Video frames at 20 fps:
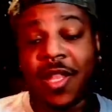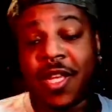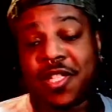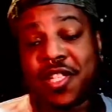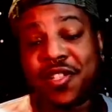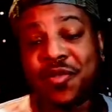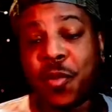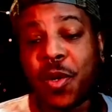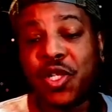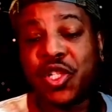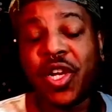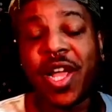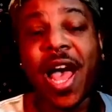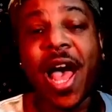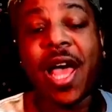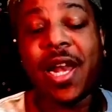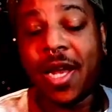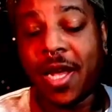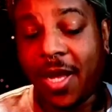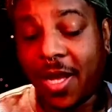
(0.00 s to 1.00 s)
This is what you
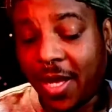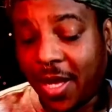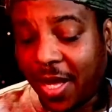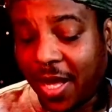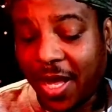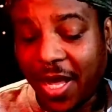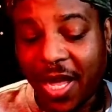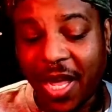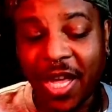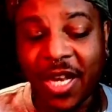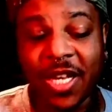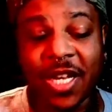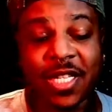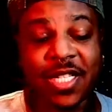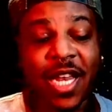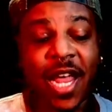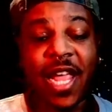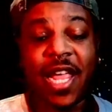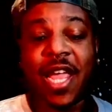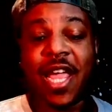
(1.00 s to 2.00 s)
got. It
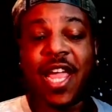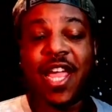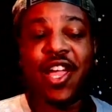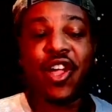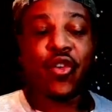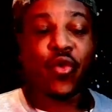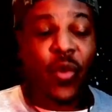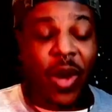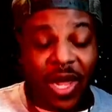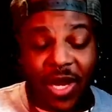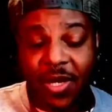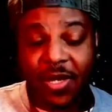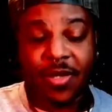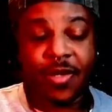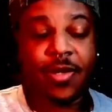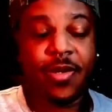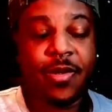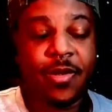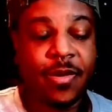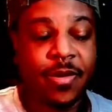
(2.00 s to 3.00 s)
looks like a great
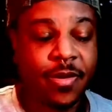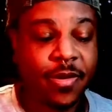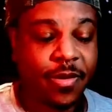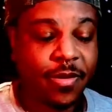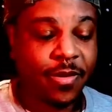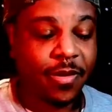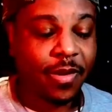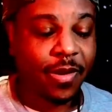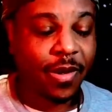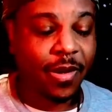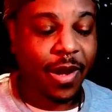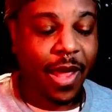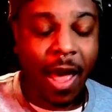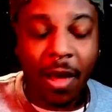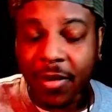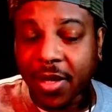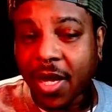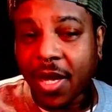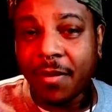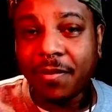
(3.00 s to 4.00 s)

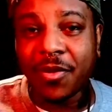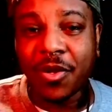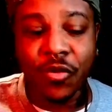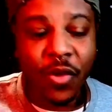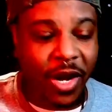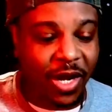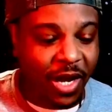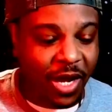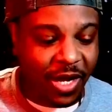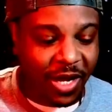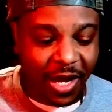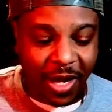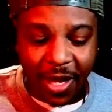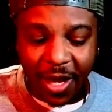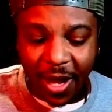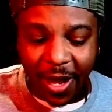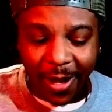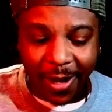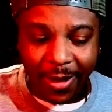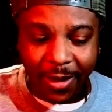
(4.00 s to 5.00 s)
outcome, great
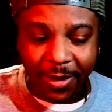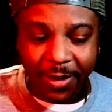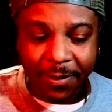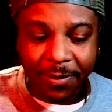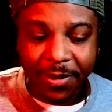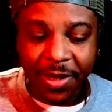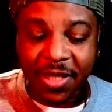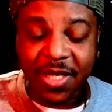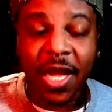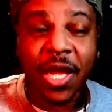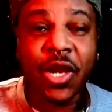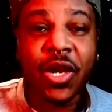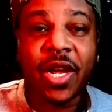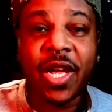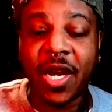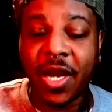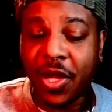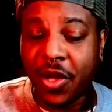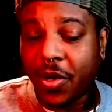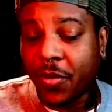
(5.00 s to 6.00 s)
ending. Um, looks like you're
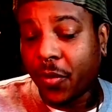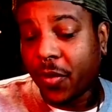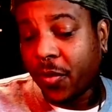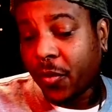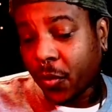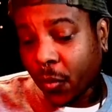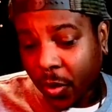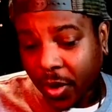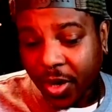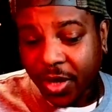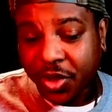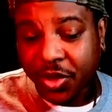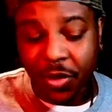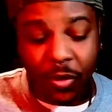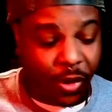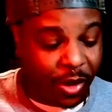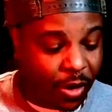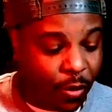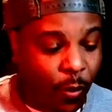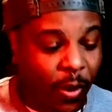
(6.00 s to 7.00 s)
getting your
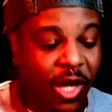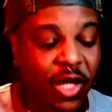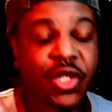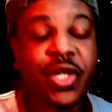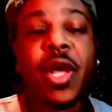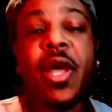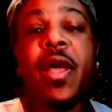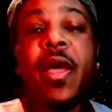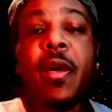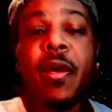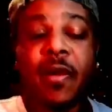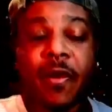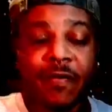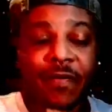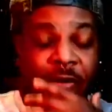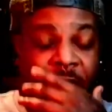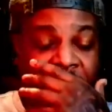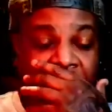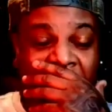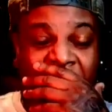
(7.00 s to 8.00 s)
wish or your wish.
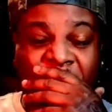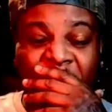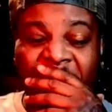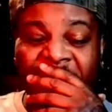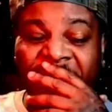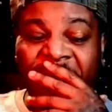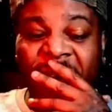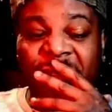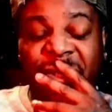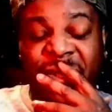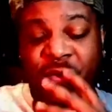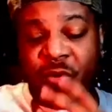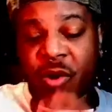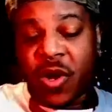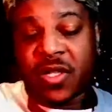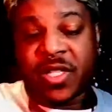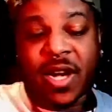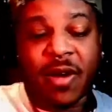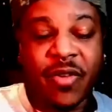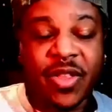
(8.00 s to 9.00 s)
Feel free to reverse the
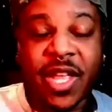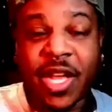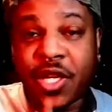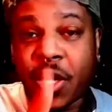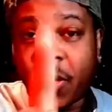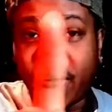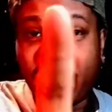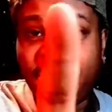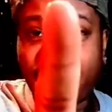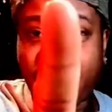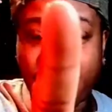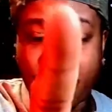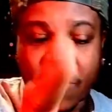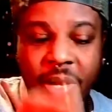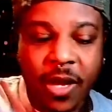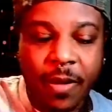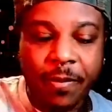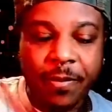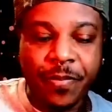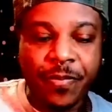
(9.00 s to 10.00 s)
roles and everything. Don't leave yet.
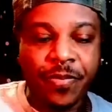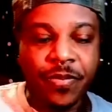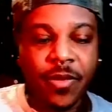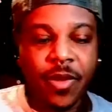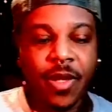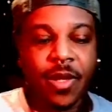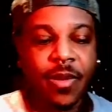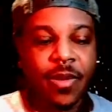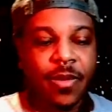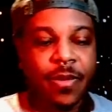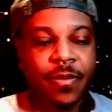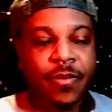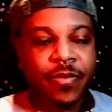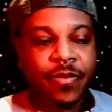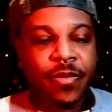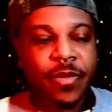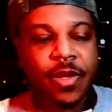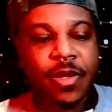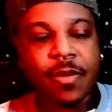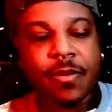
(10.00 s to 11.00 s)
Hold up.
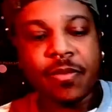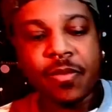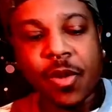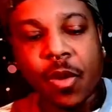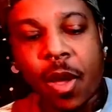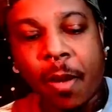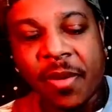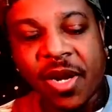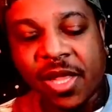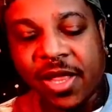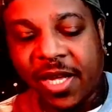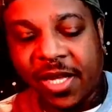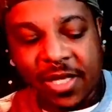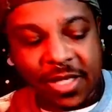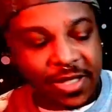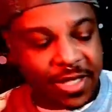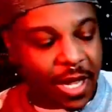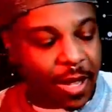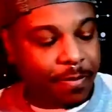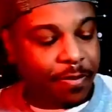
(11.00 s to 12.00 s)
I'm gonna clean
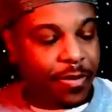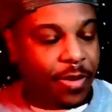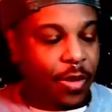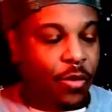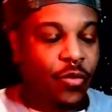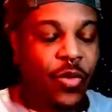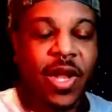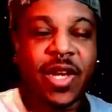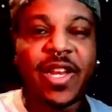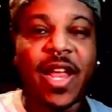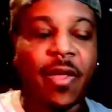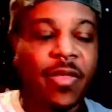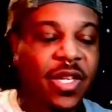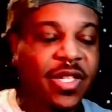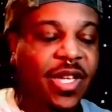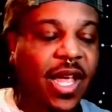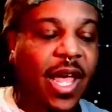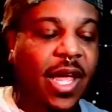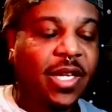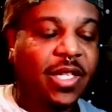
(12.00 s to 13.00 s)
this up, run down
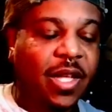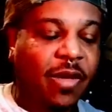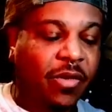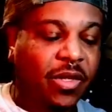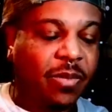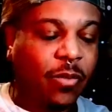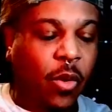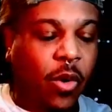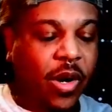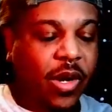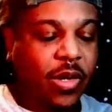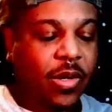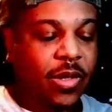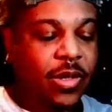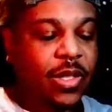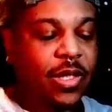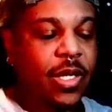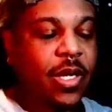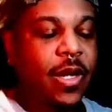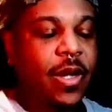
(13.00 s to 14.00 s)
the signs, give you some
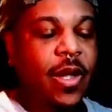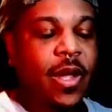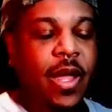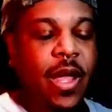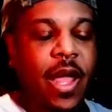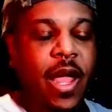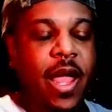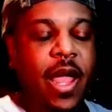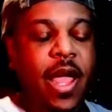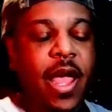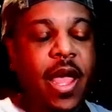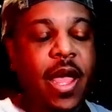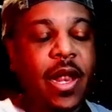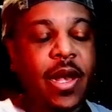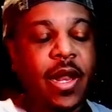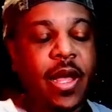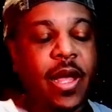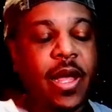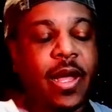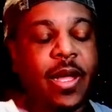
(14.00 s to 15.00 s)
oracles,
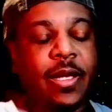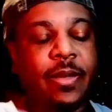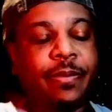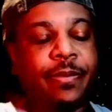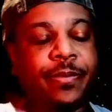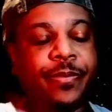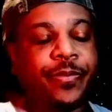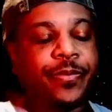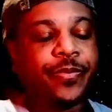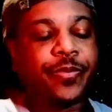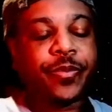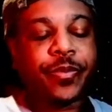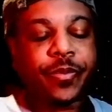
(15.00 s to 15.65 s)
and um,